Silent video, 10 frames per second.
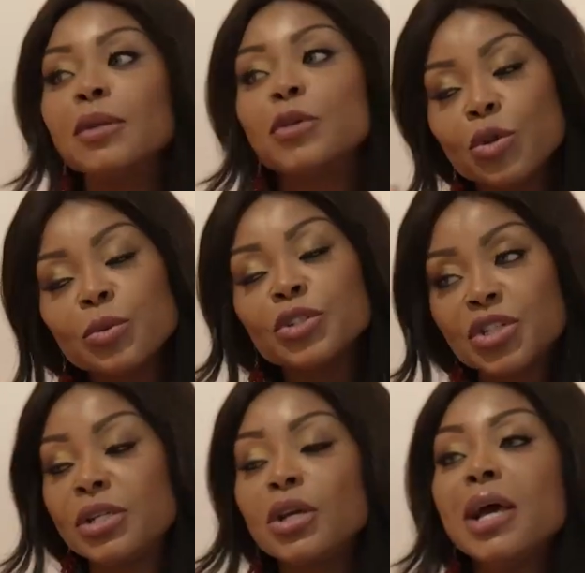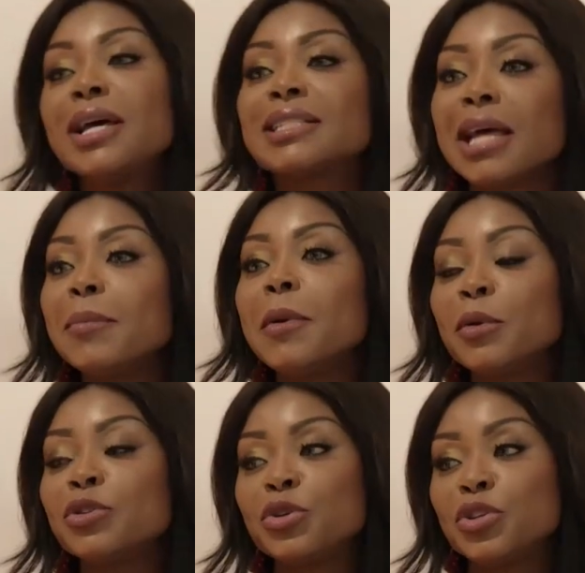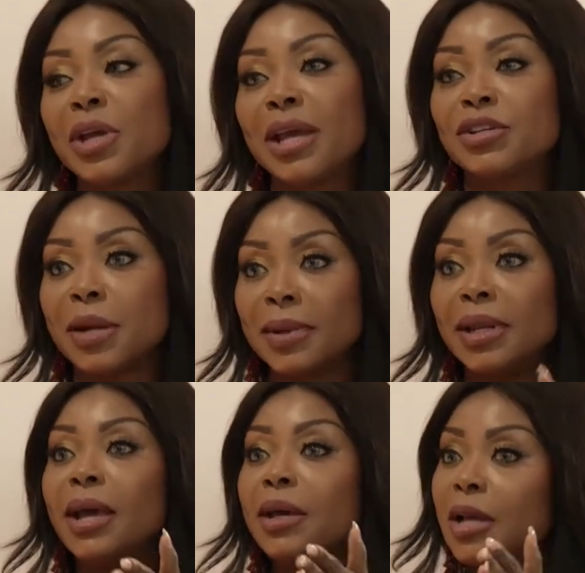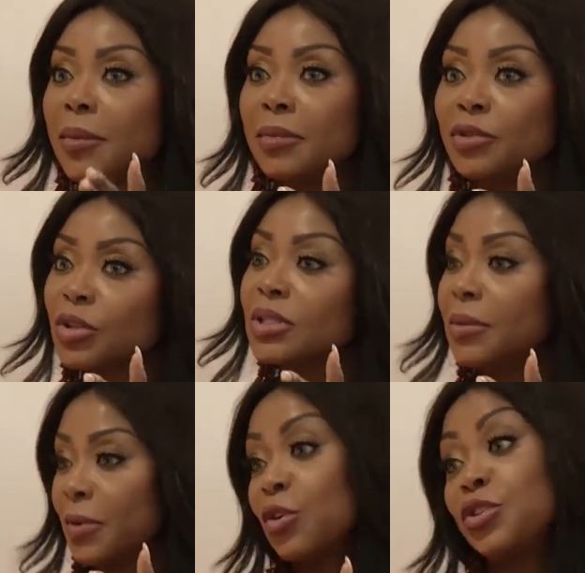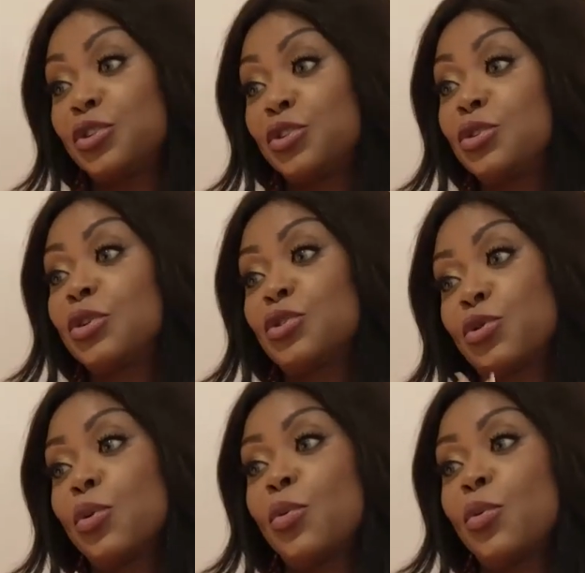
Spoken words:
No. You will. Some people do change. I mean, Jocelyn, because she's a strong